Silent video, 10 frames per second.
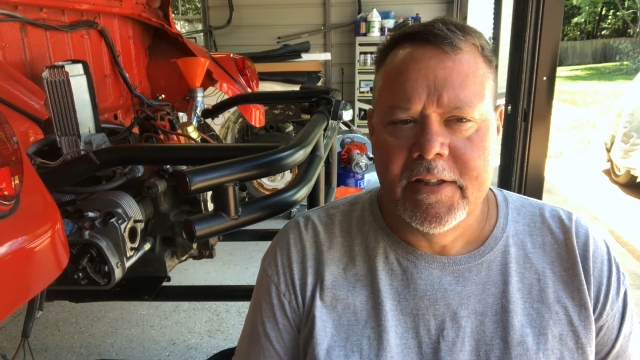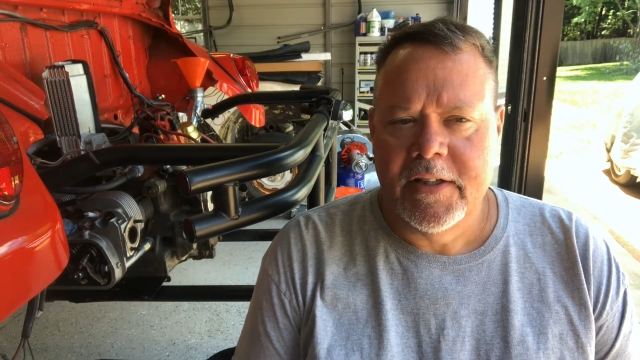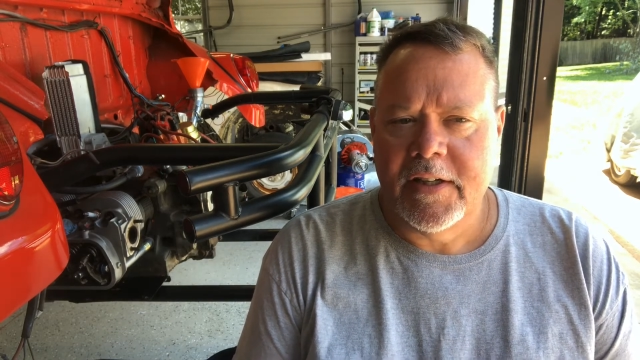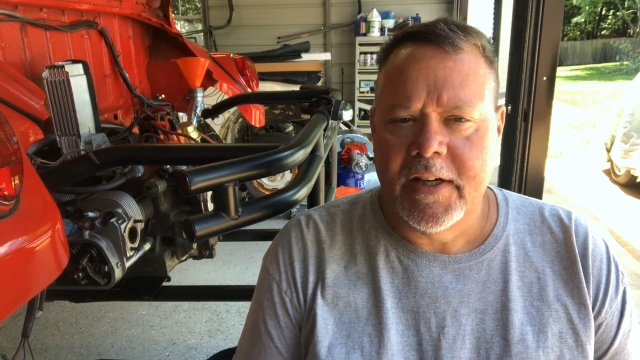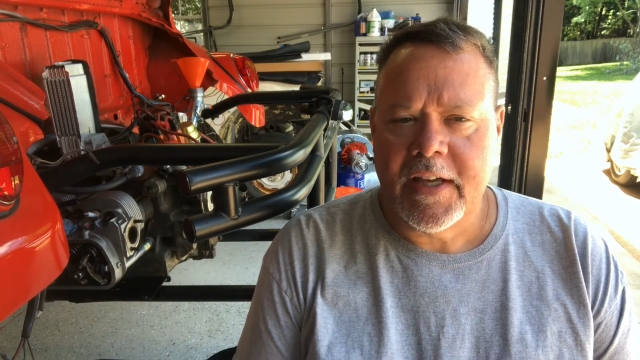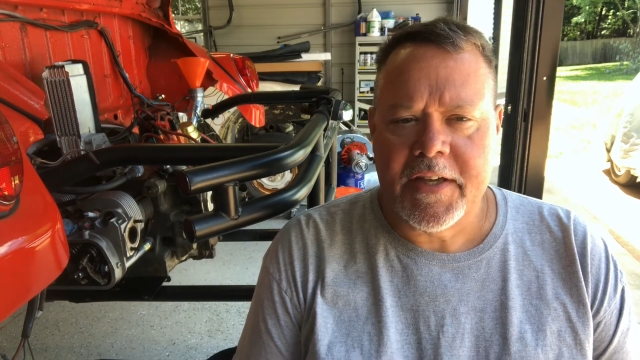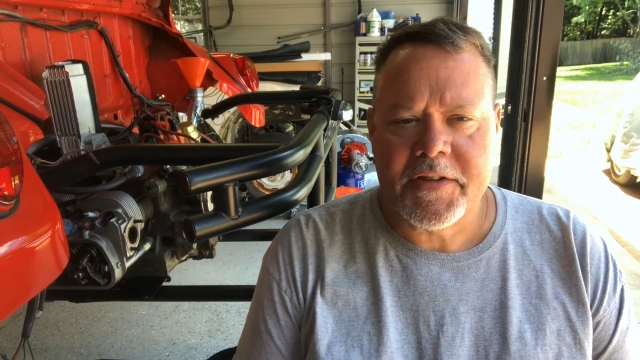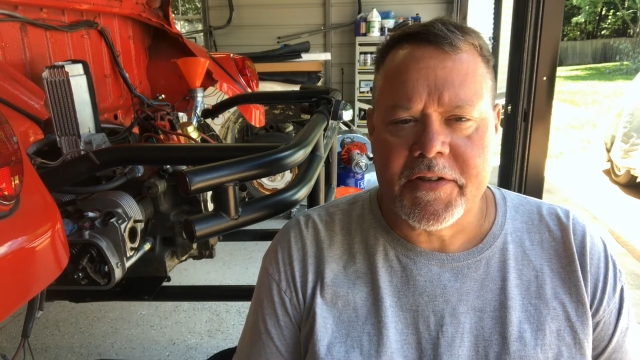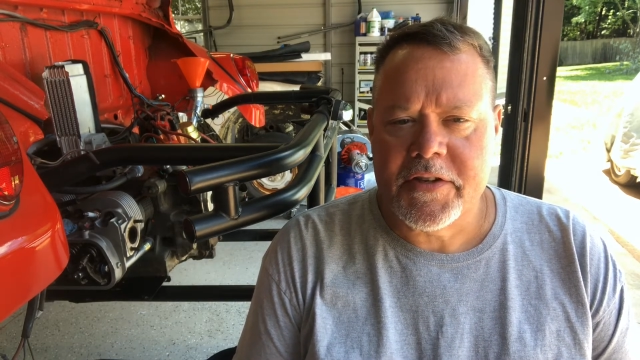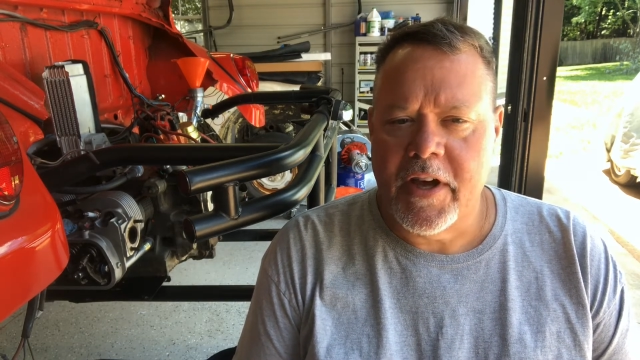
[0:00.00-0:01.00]
I
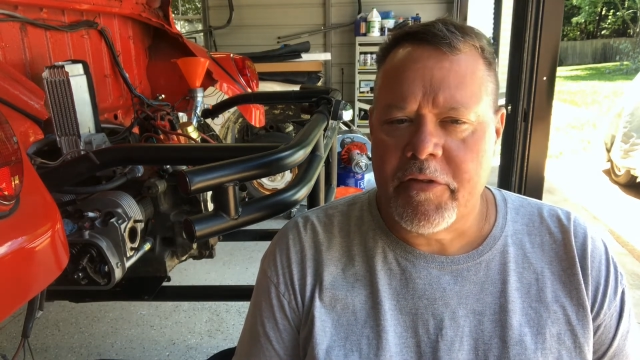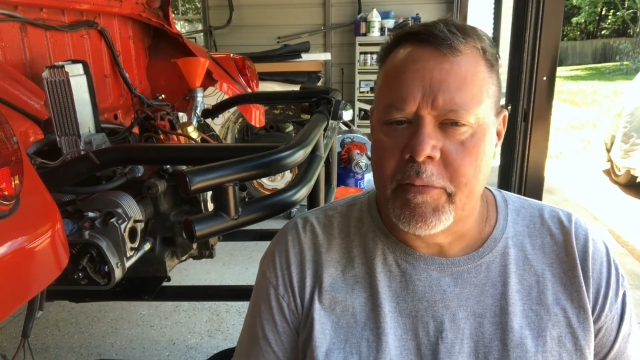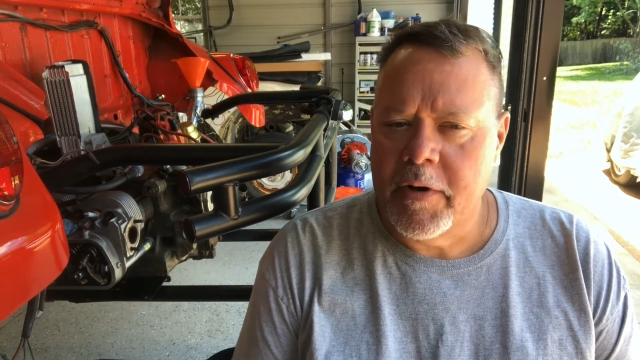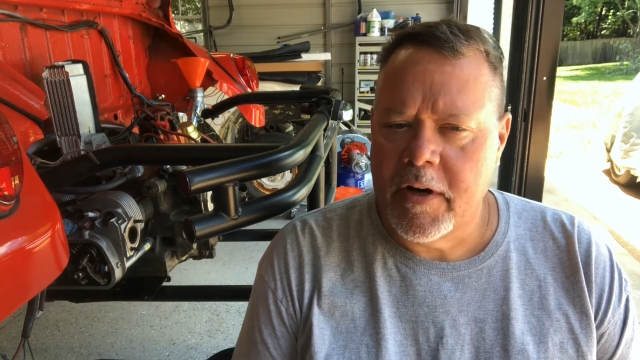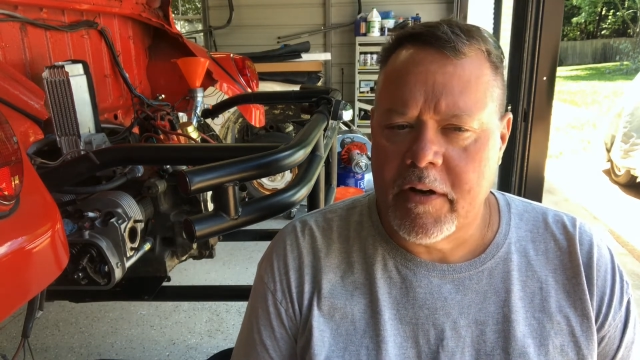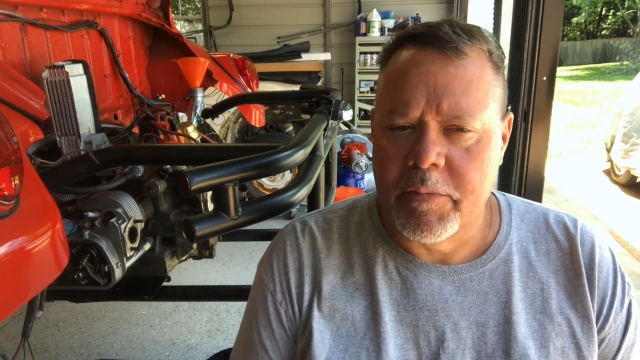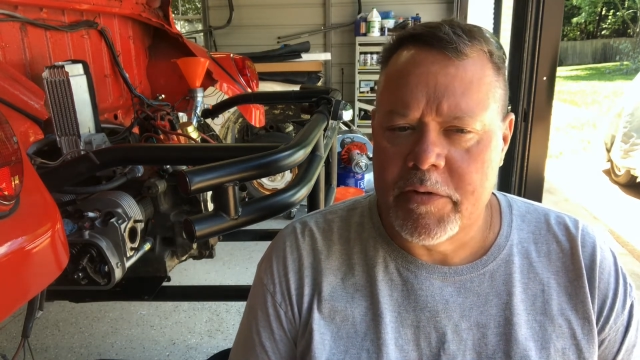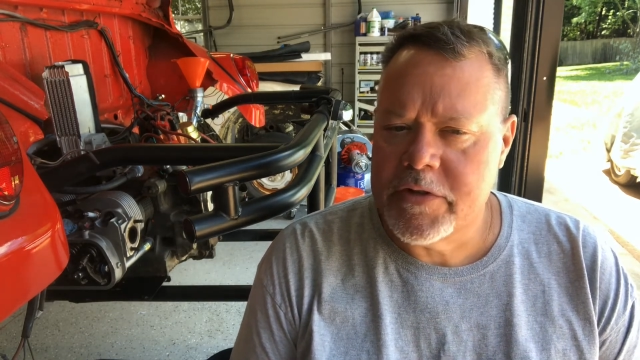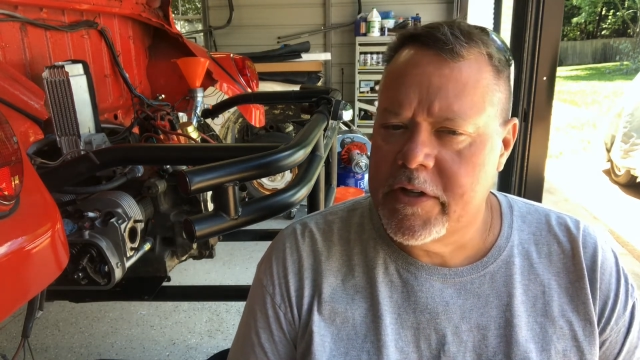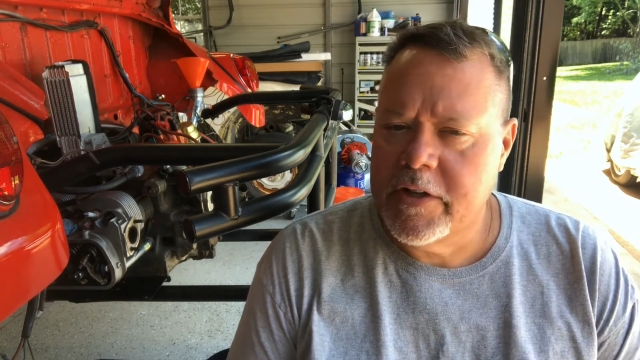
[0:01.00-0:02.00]
guess it's South America,
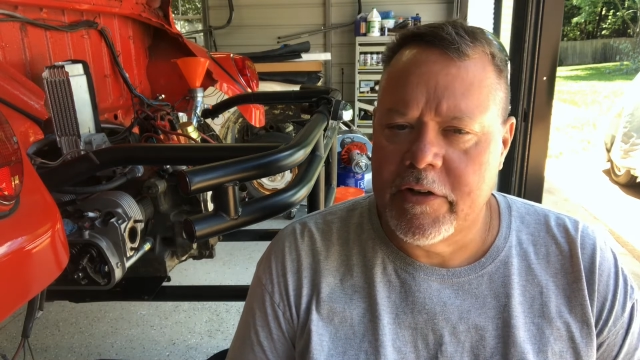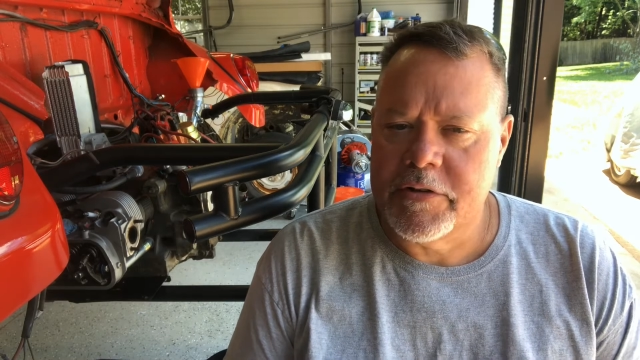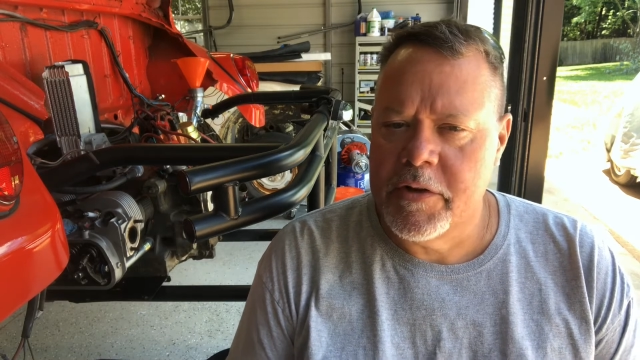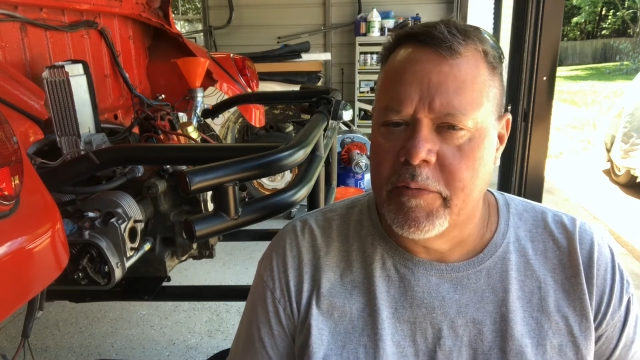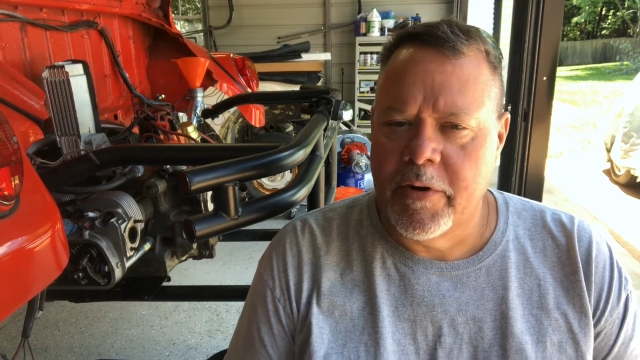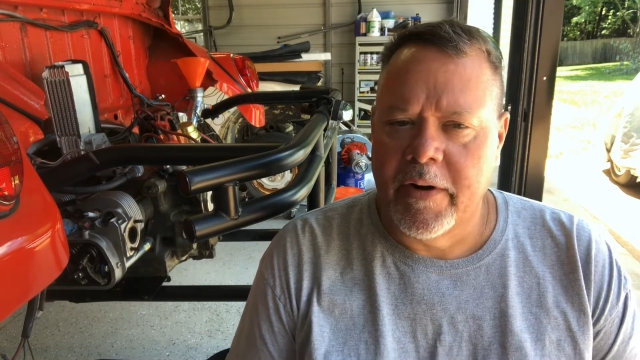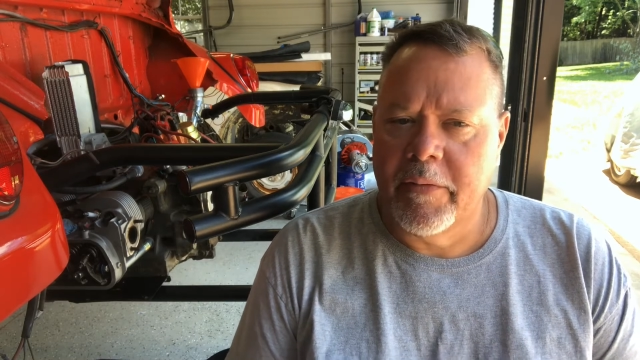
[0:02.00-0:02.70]
Brazil, or somewhere,